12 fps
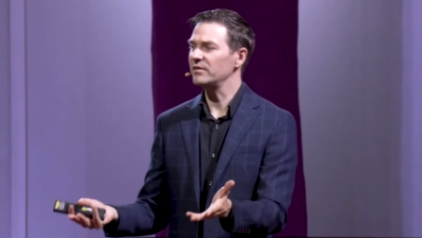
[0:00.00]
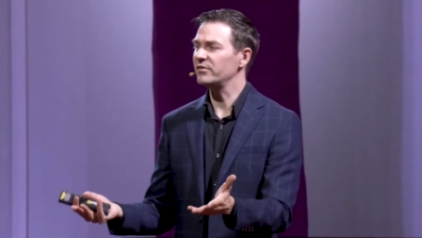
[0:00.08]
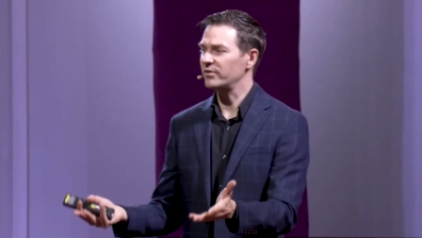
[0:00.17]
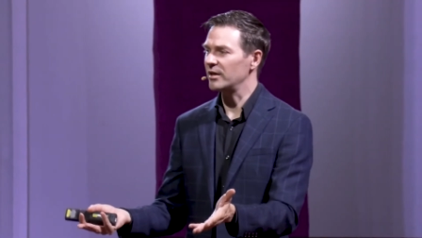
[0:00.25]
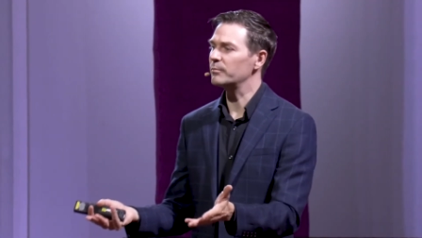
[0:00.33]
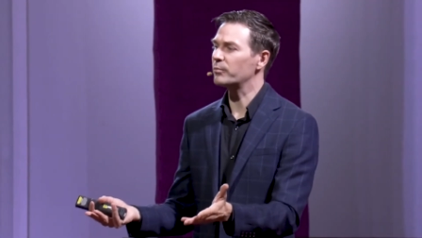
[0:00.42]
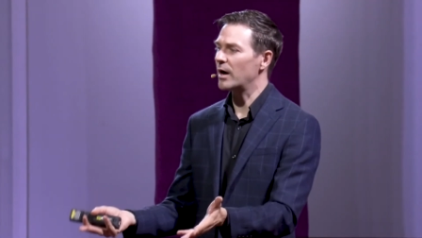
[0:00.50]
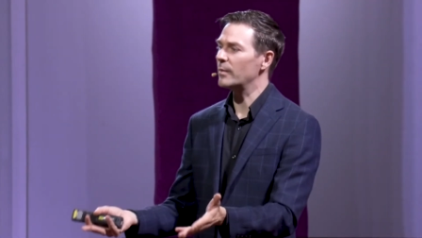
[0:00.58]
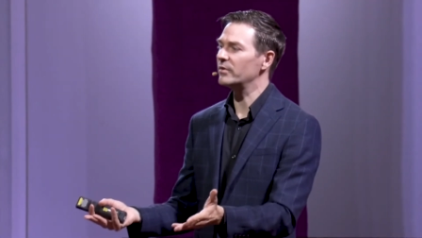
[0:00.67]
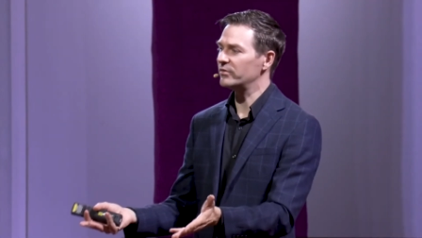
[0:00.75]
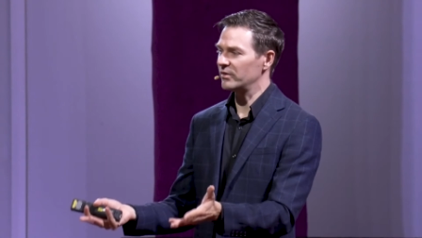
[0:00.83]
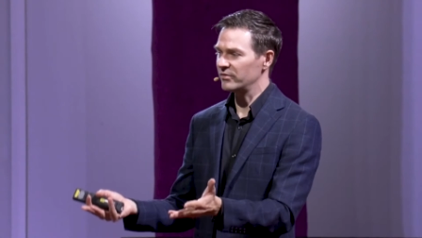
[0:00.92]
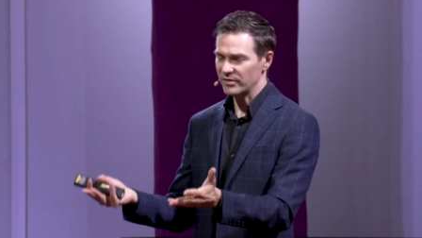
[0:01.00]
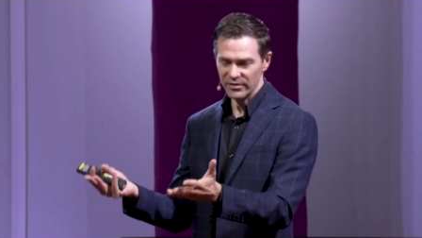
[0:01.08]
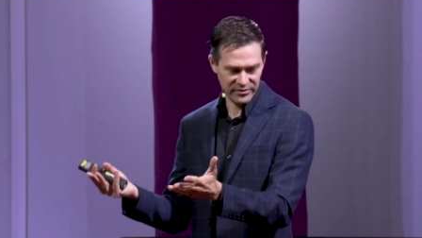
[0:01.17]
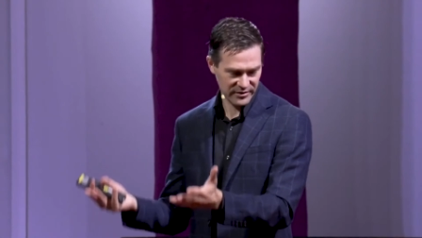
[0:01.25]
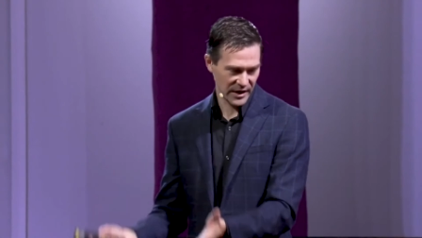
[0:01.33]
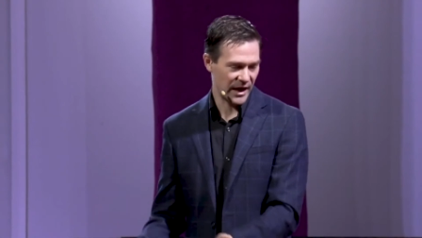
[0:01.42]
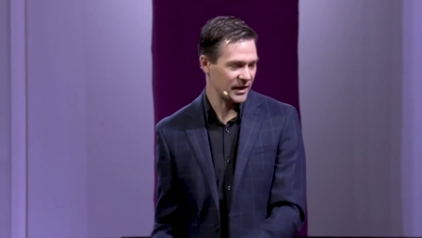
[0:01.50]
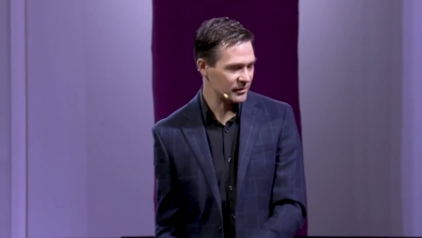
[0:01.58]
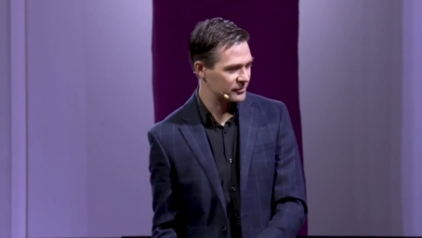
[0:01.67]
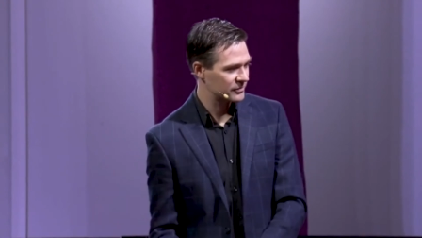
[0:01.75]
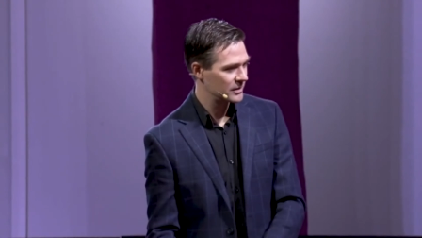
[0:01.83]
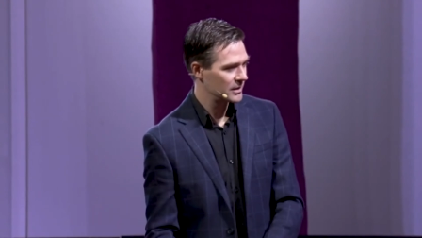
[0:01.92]
sin promises us
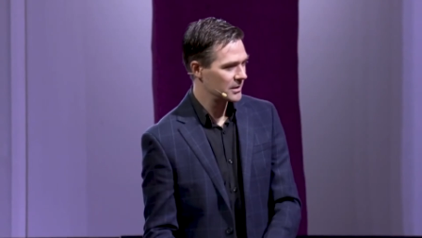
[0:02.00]
life,